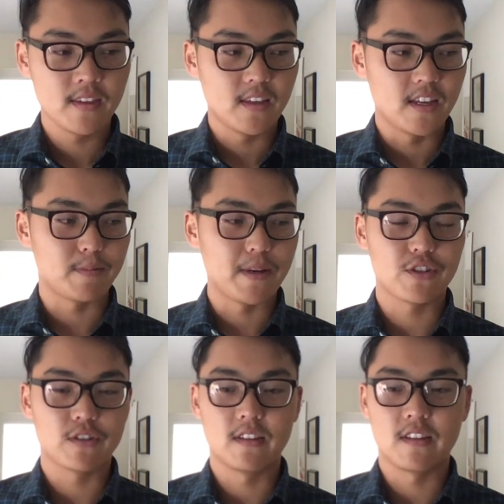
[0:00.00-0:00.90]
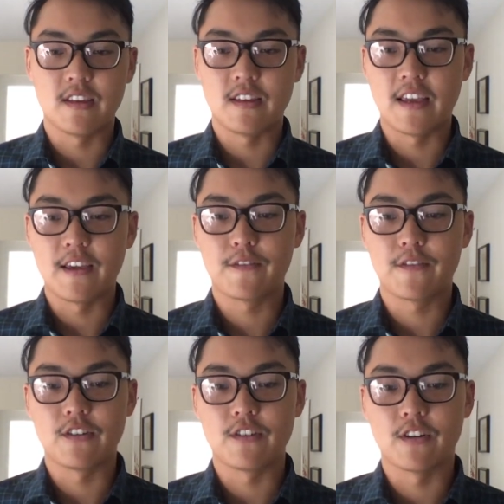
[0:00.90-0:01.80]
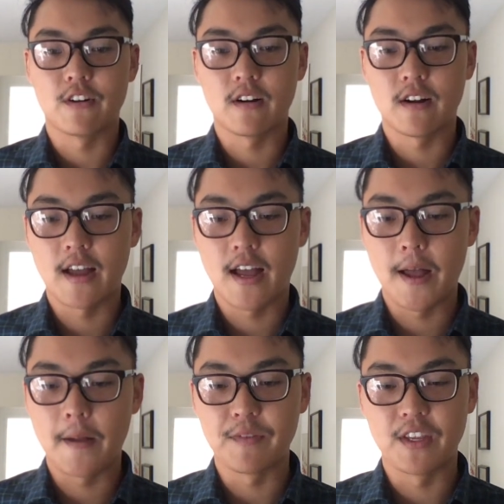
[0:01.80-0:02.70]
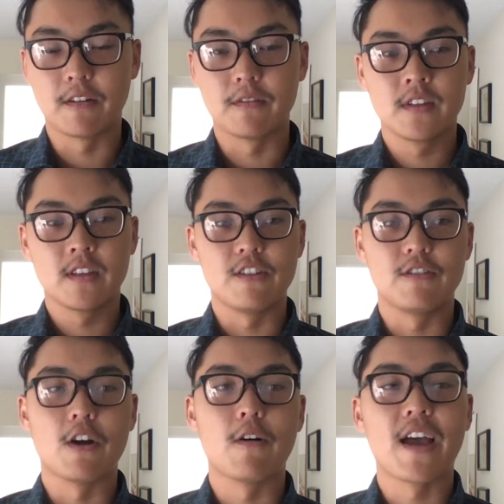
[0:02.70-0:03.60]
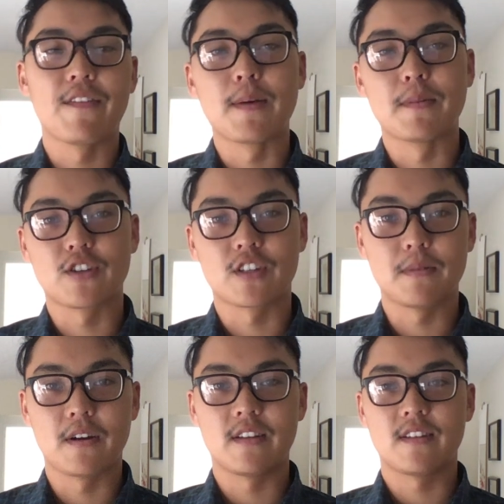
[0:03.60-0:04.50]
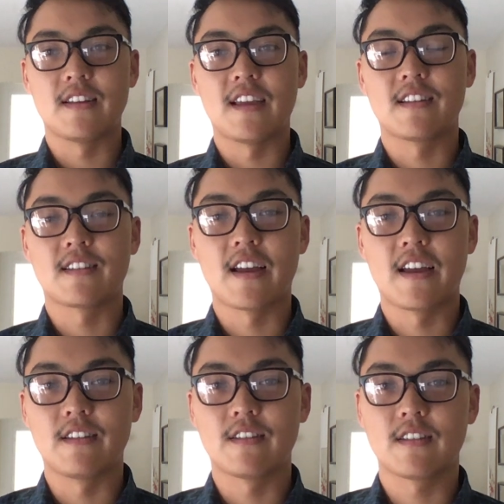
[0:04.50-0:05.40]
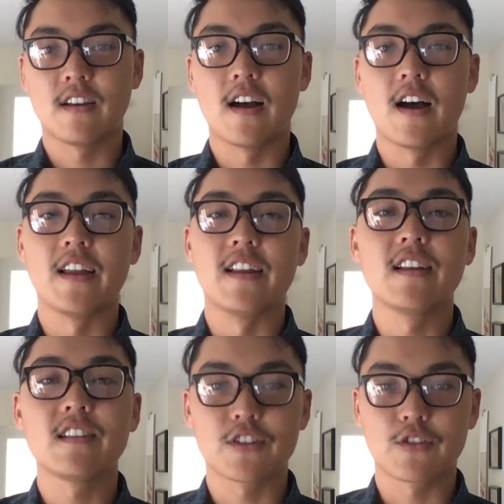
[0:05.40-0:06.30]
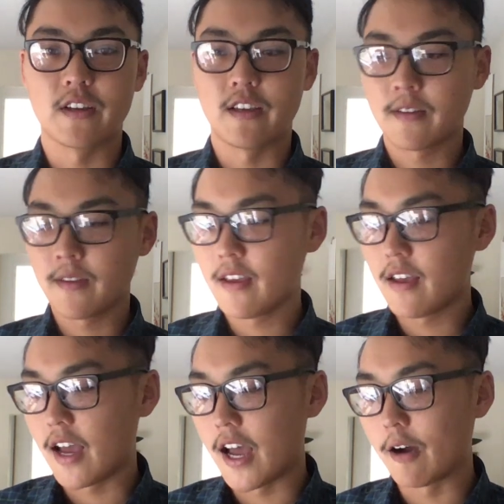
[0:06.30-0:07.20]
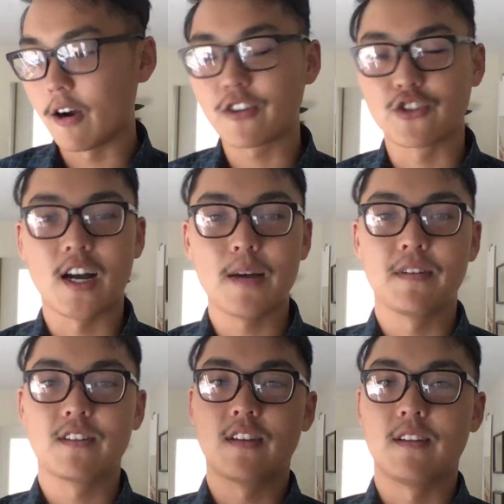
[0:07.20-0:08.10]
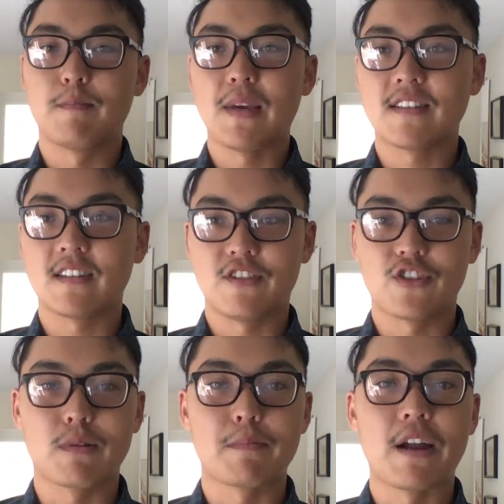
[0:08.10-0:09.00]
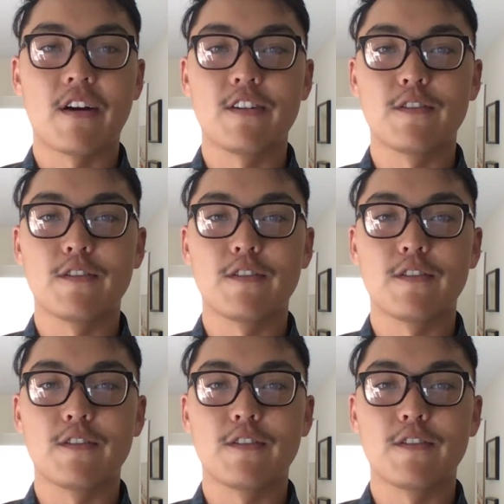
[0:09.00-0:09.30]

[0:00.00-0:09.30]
Especially if you're, you don't have that much experience in data science in industry, our job is to basically just prepare you